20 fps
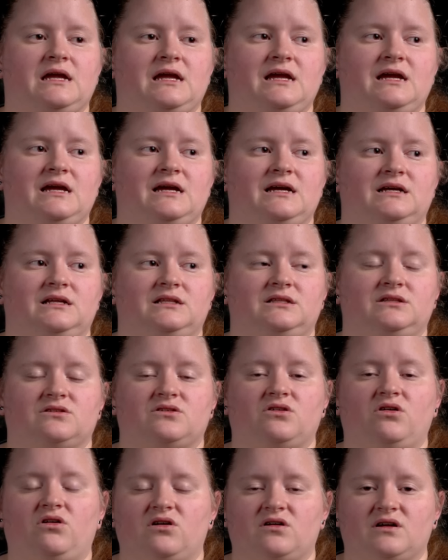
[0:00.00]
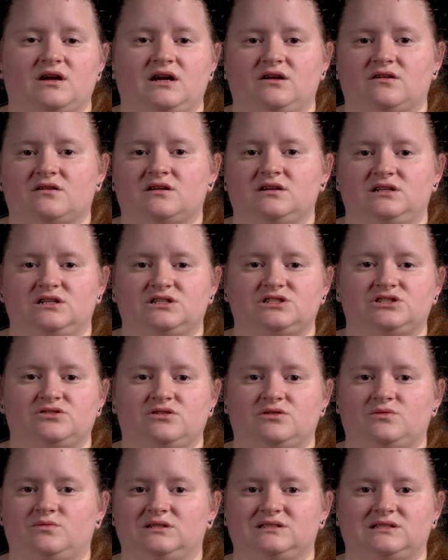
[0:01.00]
And the car air
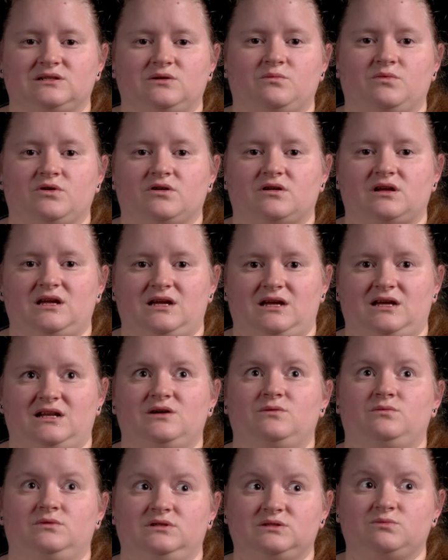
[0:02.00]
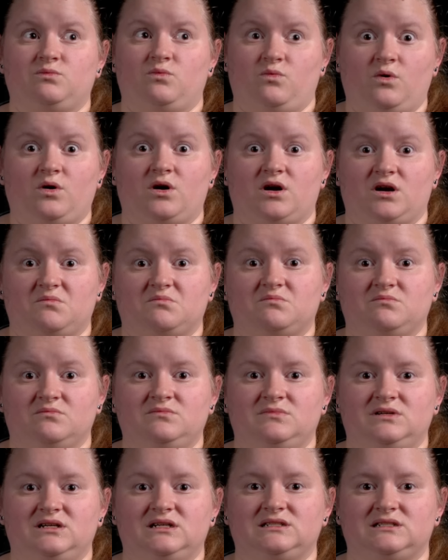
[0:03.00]
conditioner wasn't working. And it was warm
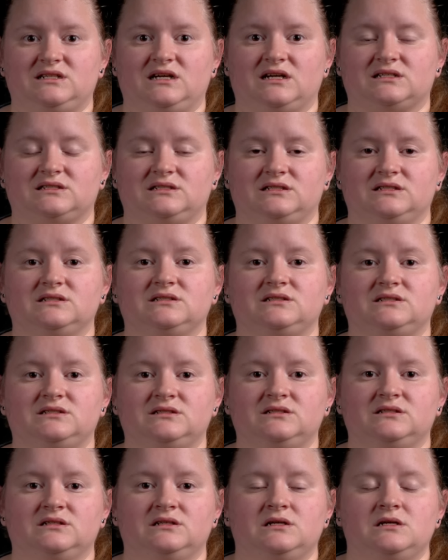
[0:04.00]
in Texas.